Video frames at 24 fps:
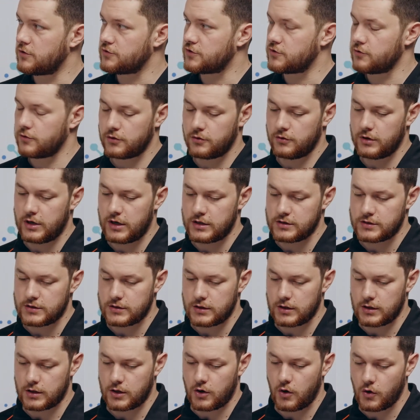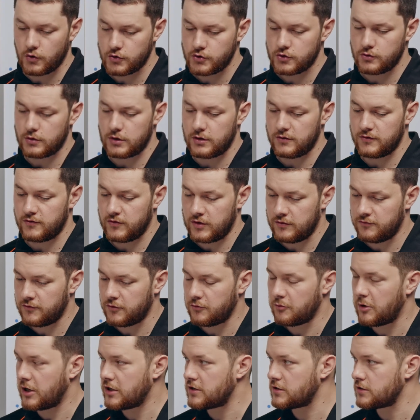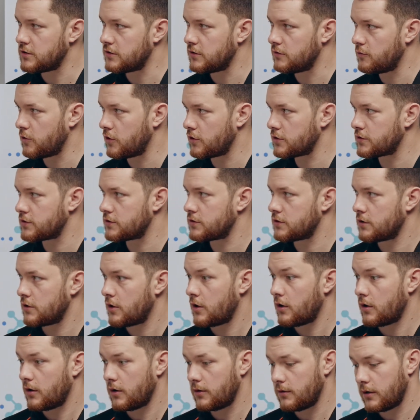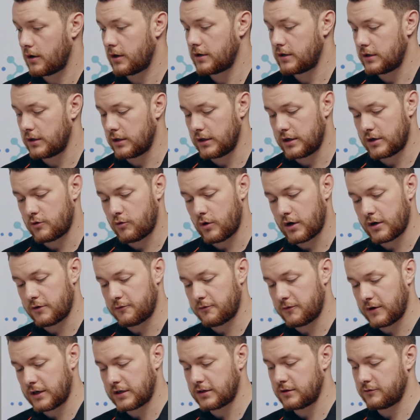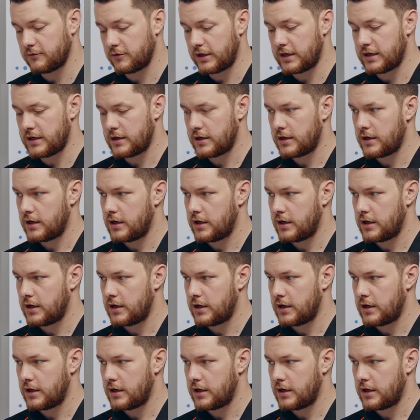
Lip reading: So it creates a conduit of information that works ideally quite effectively